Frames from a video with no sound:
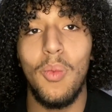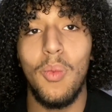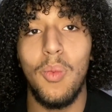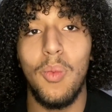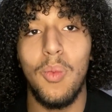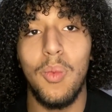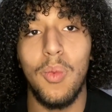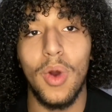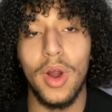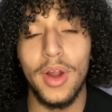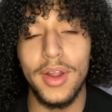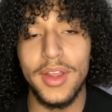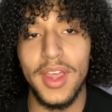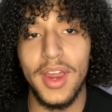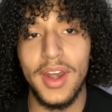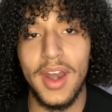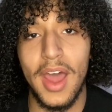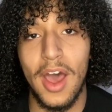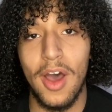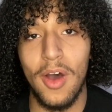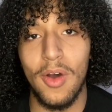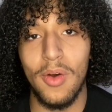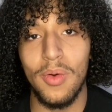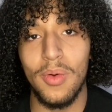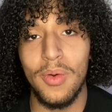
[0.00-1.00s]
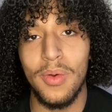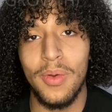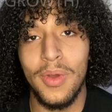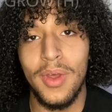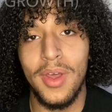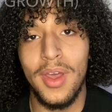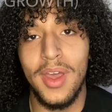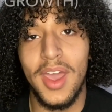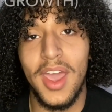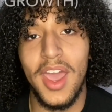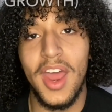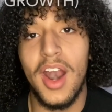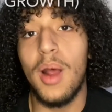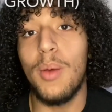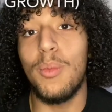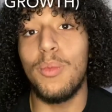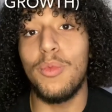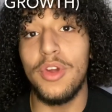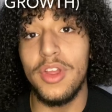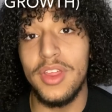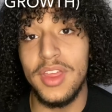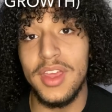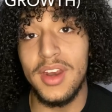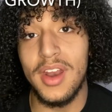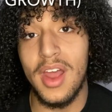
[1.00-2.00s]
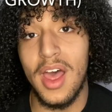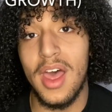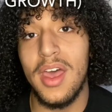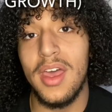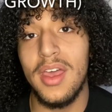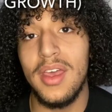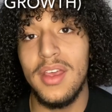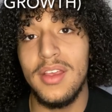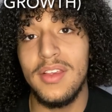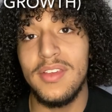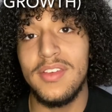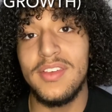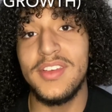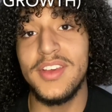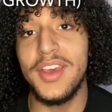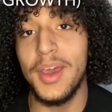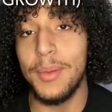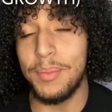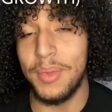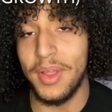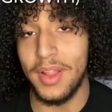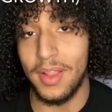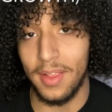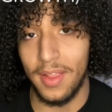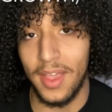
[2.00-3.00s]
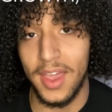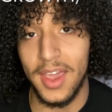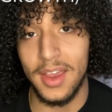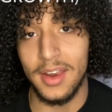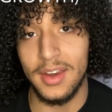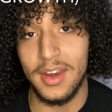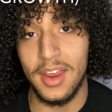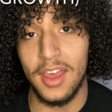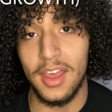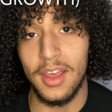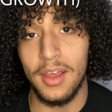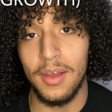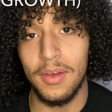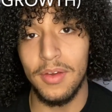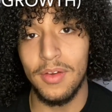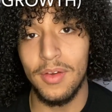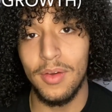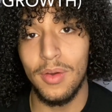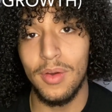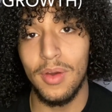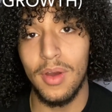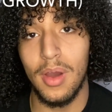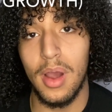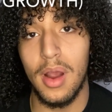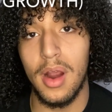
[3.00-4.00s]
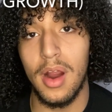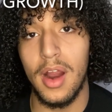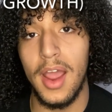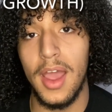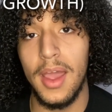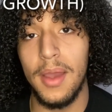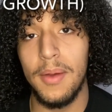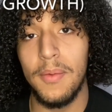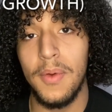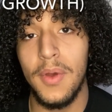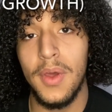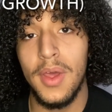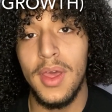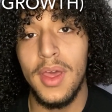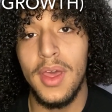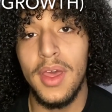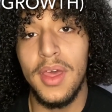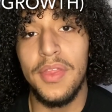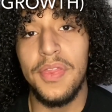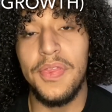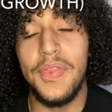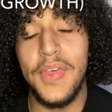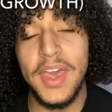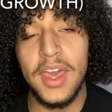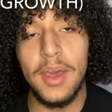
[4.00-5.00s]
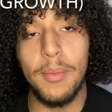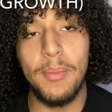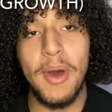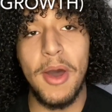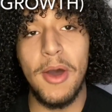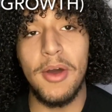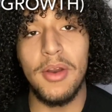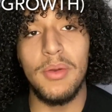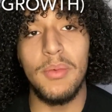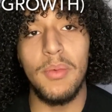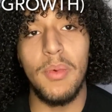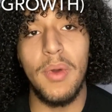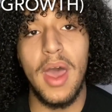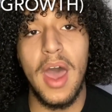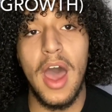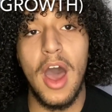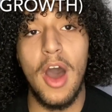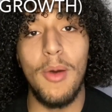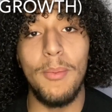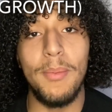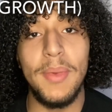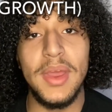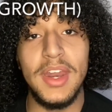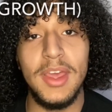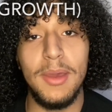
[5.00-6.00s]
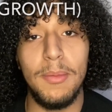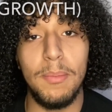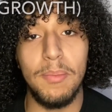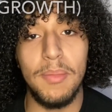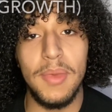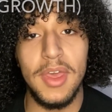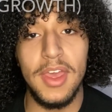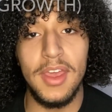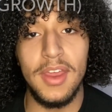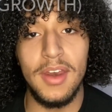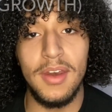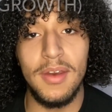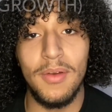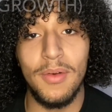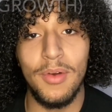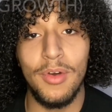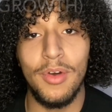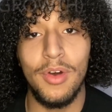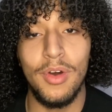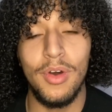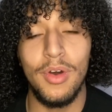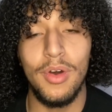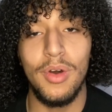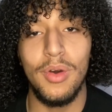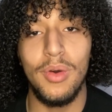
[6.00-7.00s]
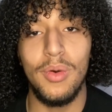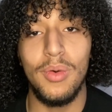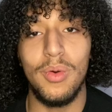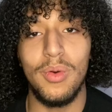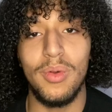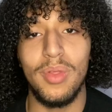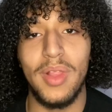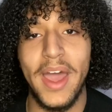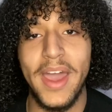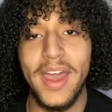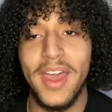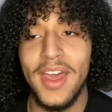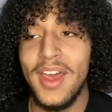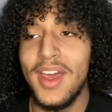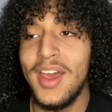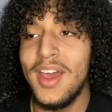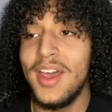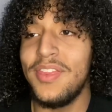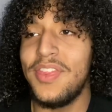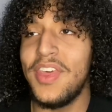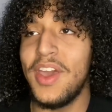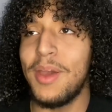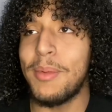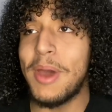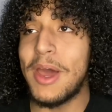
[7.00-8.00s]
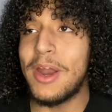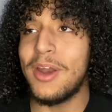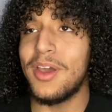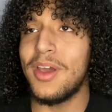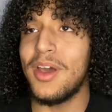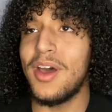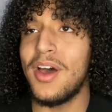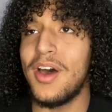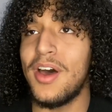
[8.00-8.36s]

working out, and I'm really not skipping leg day, all right? Think about how many men who, like, think about it,